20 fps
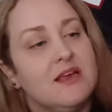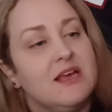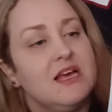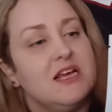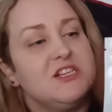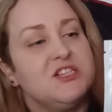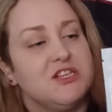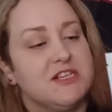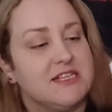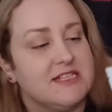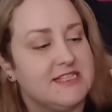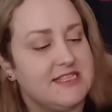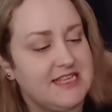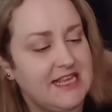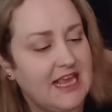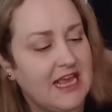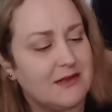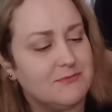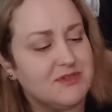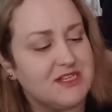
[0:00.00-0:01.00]
As you can
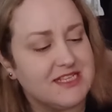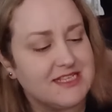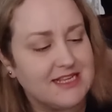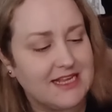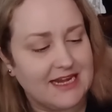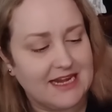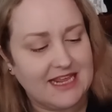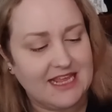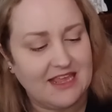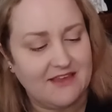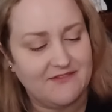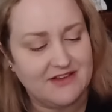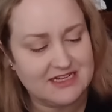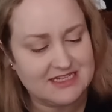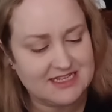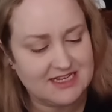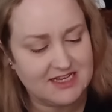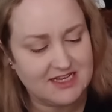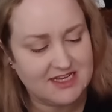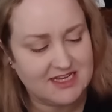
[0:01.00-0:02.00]
see, I'm just going to give it
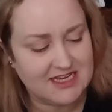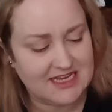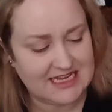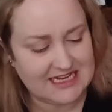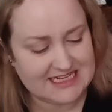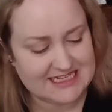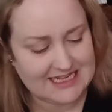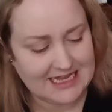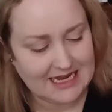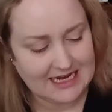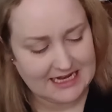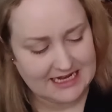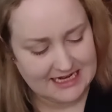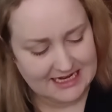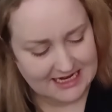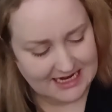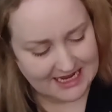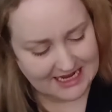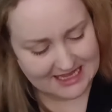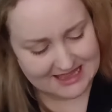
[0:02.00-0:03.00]
to her exactly
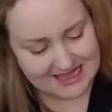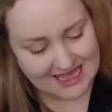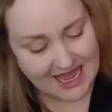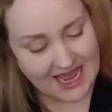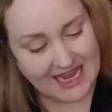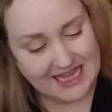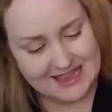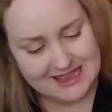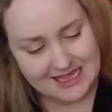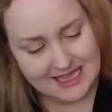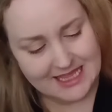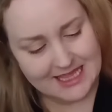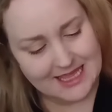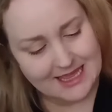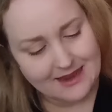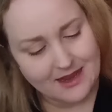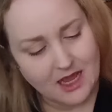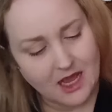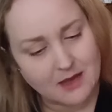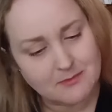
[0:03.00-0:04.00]
like that. I think
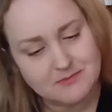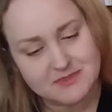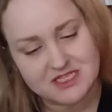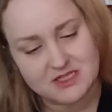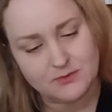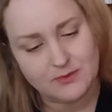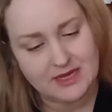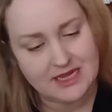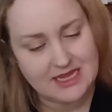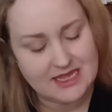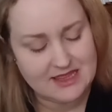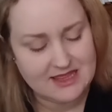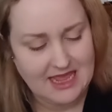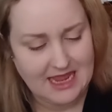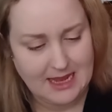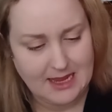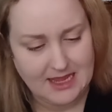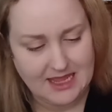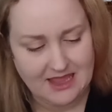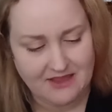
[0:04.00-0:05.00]
it comes with
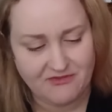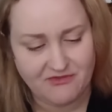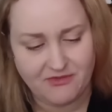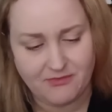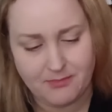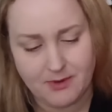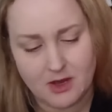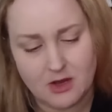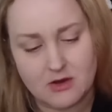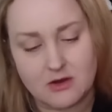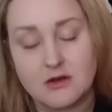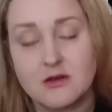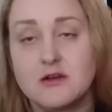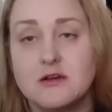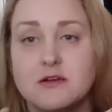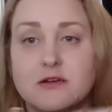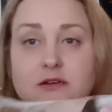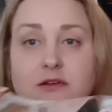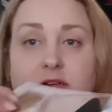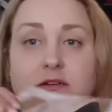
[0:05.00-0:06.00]
a gift
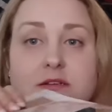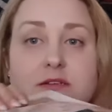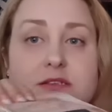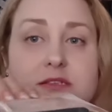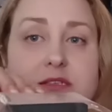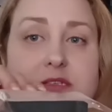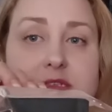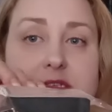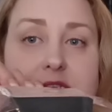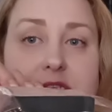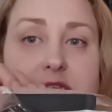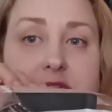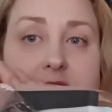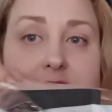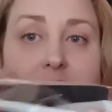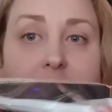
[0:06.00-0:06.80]
box